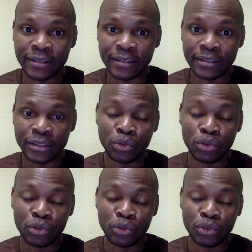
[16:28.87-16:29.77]
the two
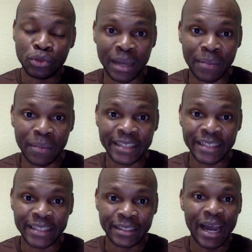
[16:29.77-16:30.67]

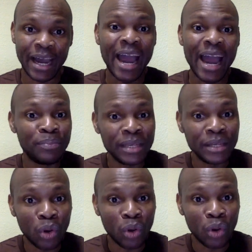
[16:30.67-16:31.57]
dynamics, IP
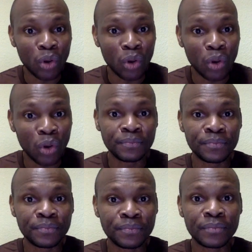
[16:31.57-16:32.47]
law
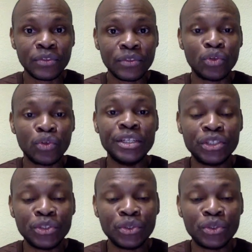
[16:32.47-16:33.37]
to
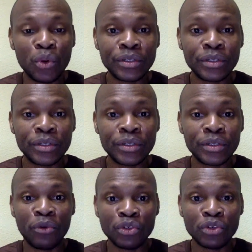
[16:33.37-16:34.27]
ensure the
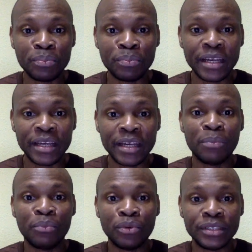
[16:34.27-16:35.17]
enforcement and
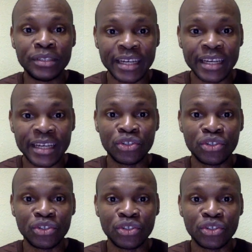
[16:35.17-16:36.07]
protection
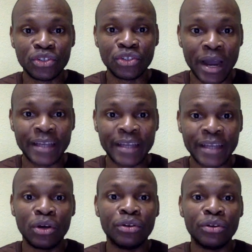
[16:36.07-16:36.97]
of your rights
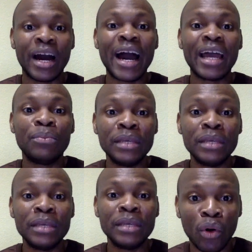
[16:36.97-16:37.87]
on IP
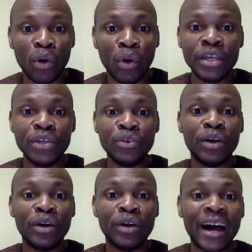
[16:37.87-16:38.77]
law, you
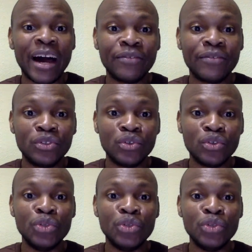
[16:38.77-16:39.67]
have to
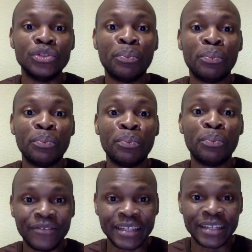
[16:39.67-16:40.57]
use
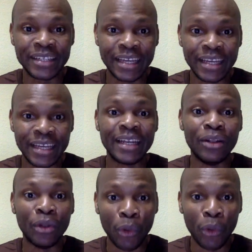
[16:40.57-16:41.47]
private
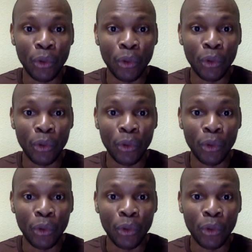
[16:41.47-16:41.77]
law.